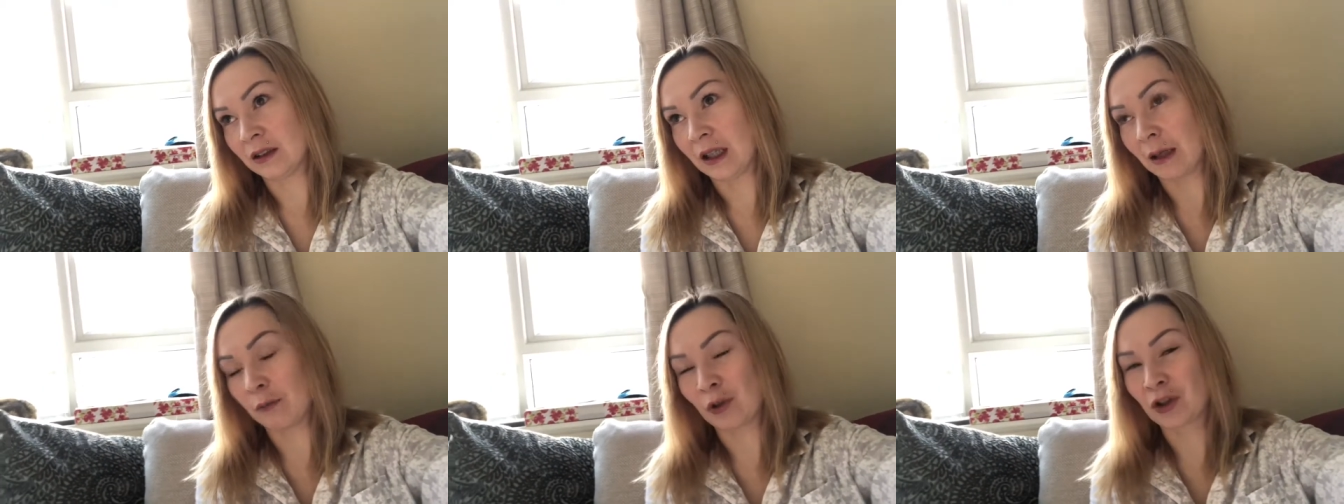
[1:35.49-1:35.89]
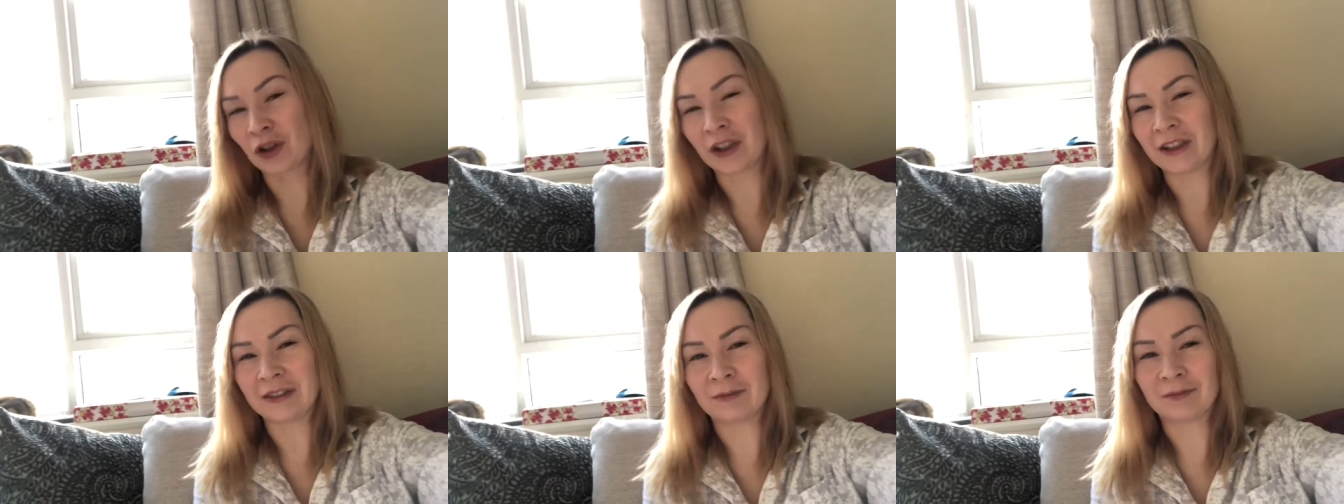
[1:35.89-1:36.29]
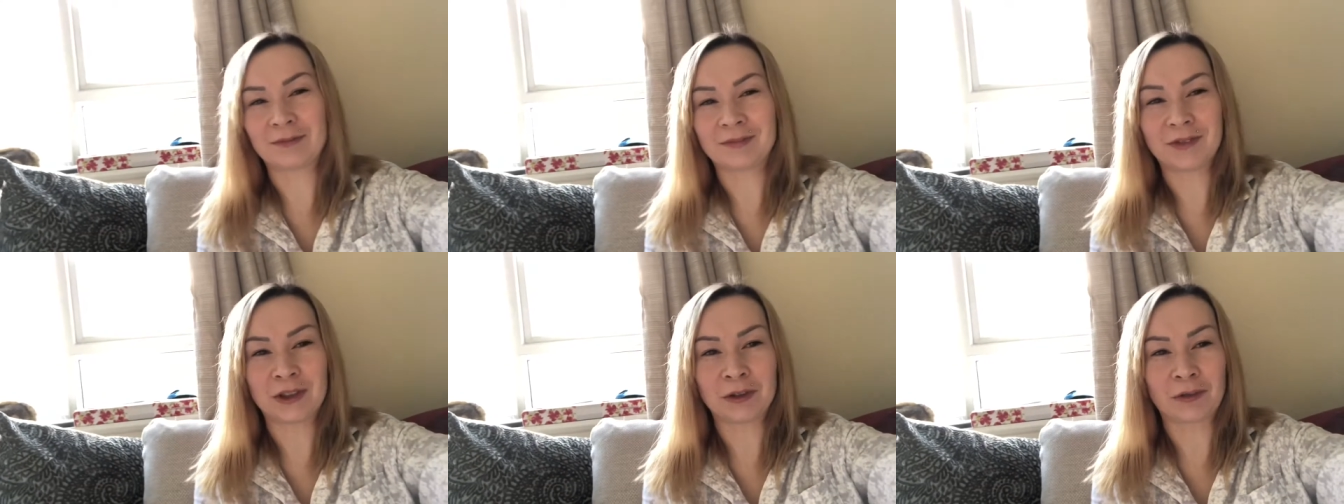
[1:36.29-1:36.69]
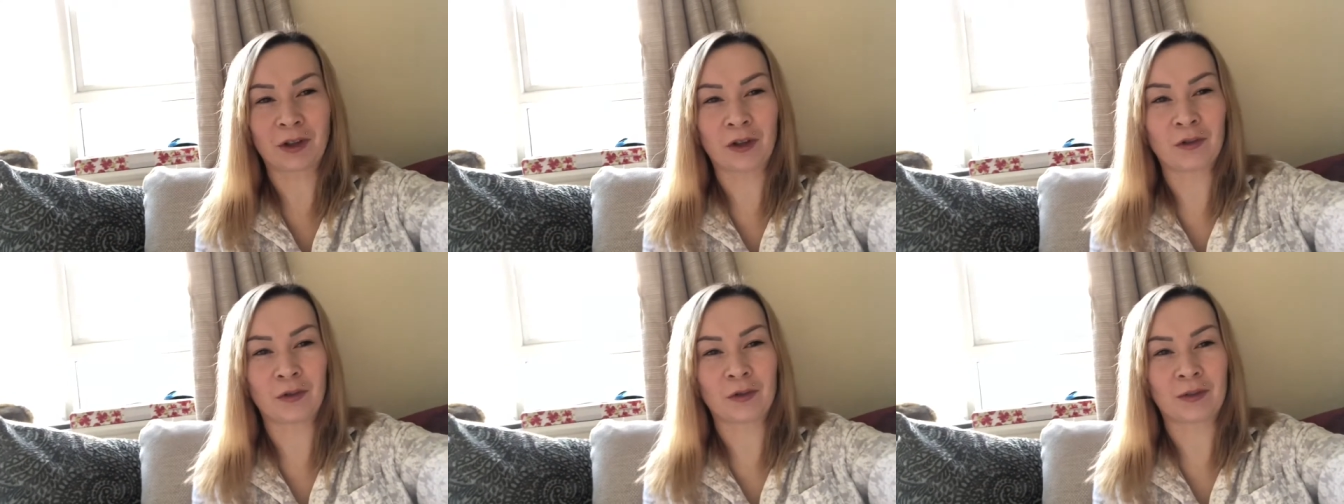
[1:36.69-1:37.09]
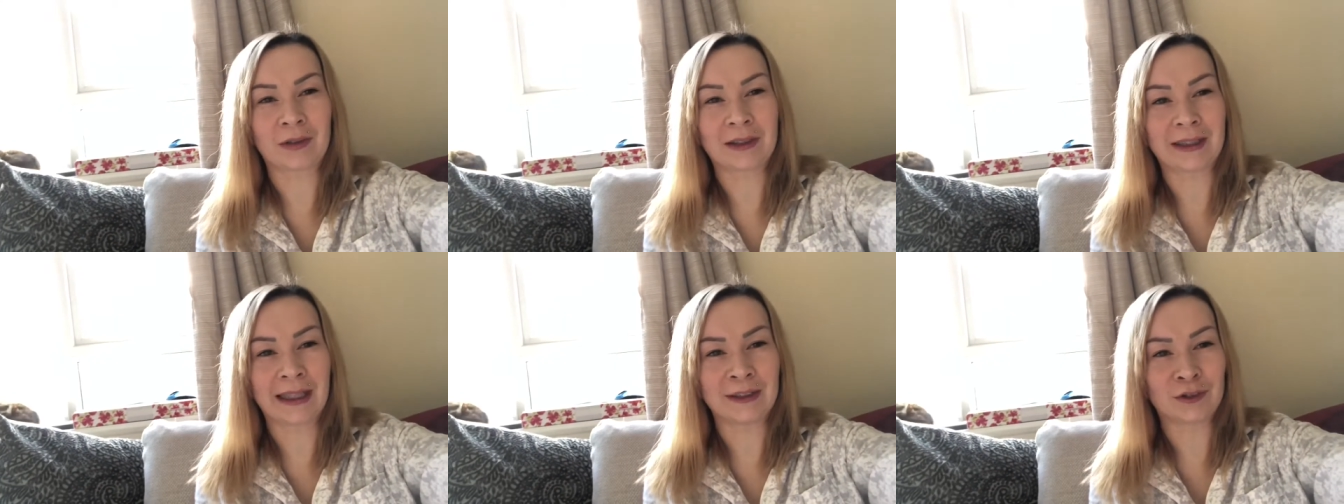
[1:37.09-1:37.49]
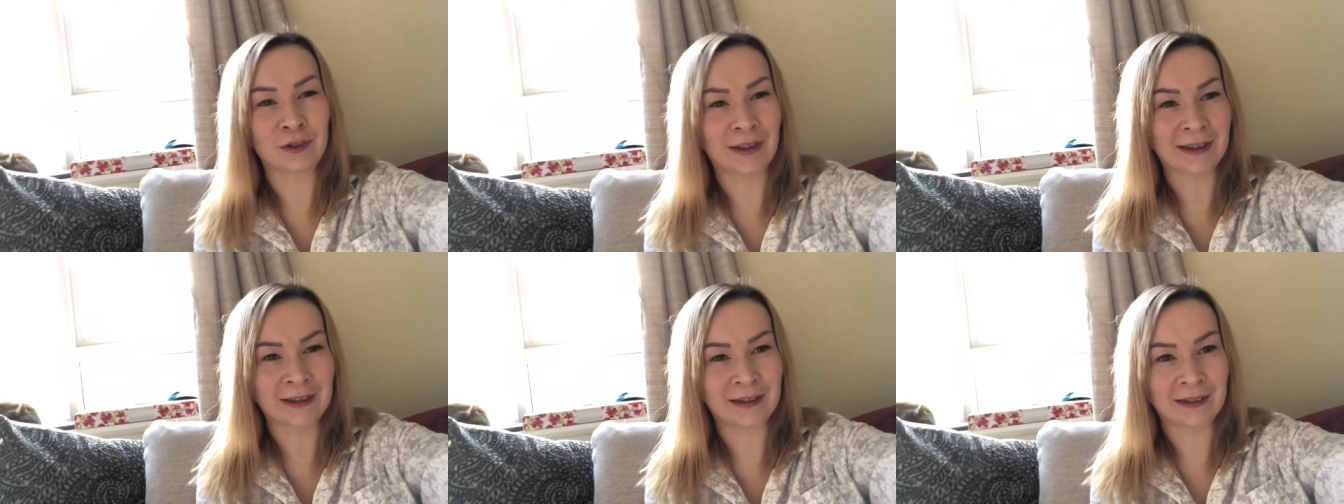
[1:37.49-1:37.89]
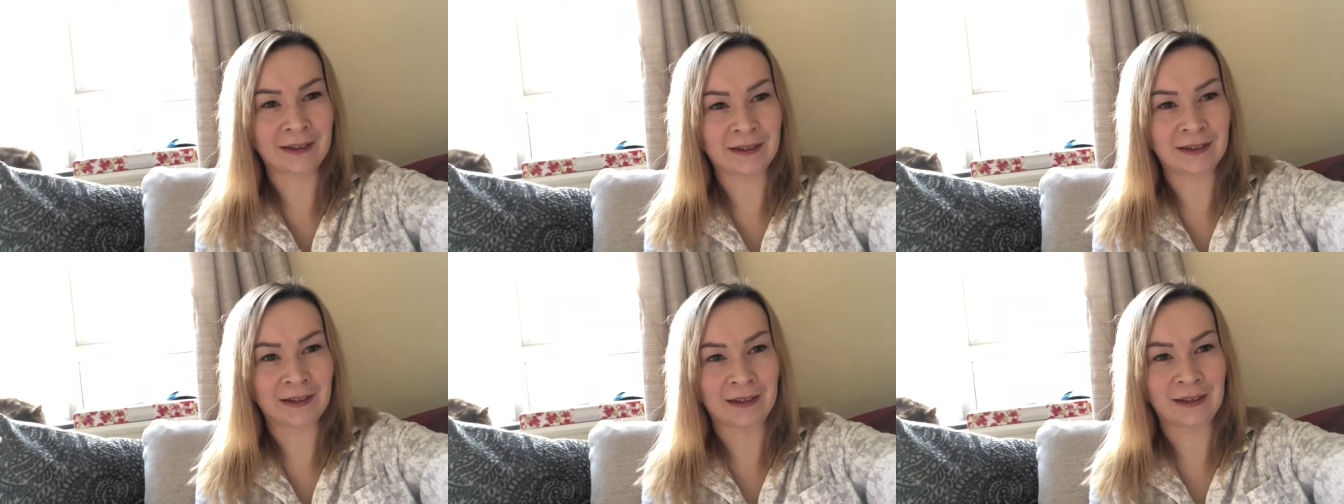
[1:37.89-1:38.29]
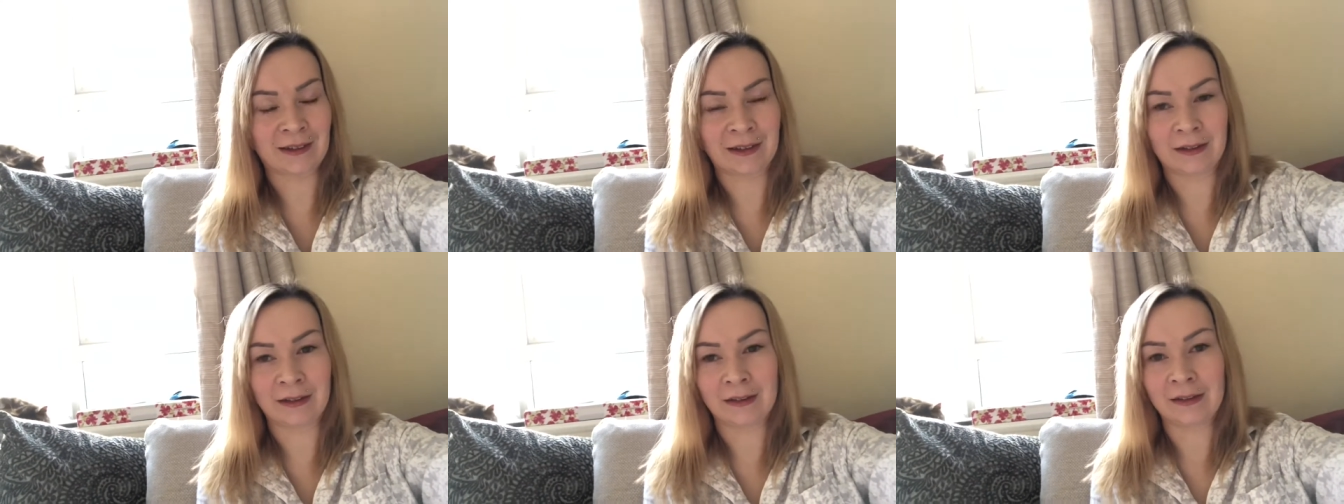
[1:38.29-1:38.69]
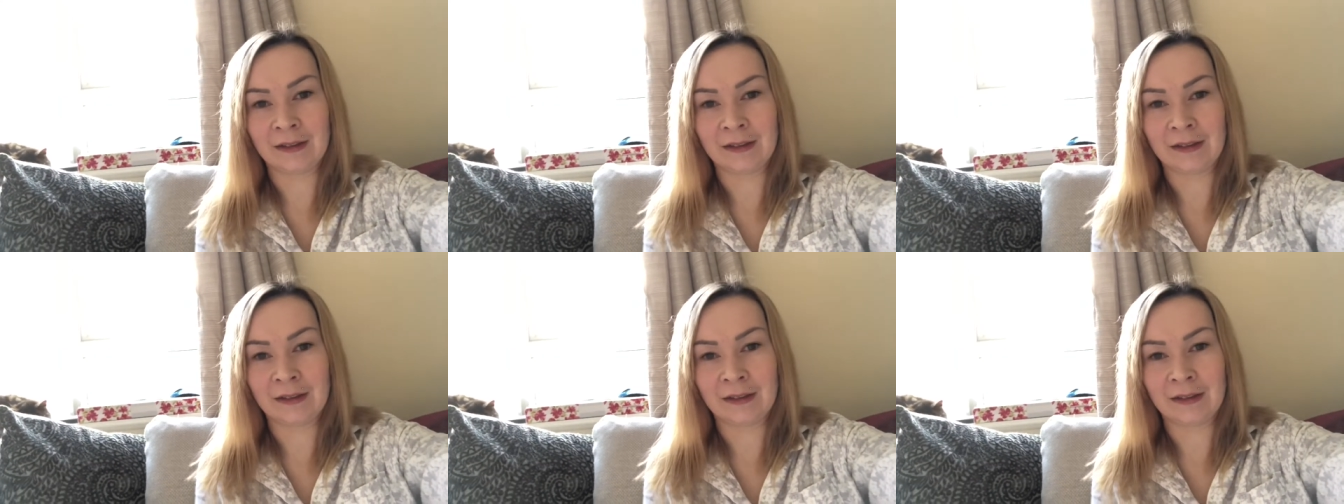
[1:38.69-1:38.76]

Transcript: I'm not gonna do the whole getting dressed and things like that.